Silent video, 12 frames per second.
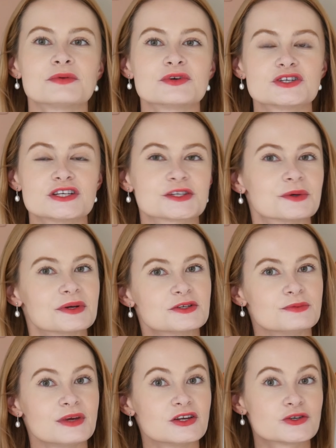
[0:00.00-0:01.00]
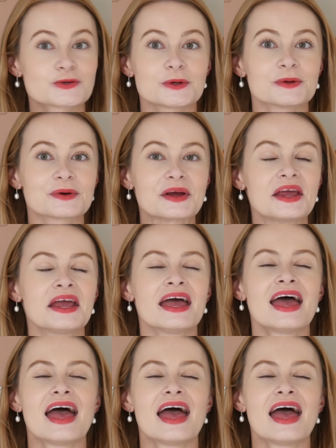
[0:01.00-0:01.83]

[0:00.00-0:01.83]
which is going to be jewelry.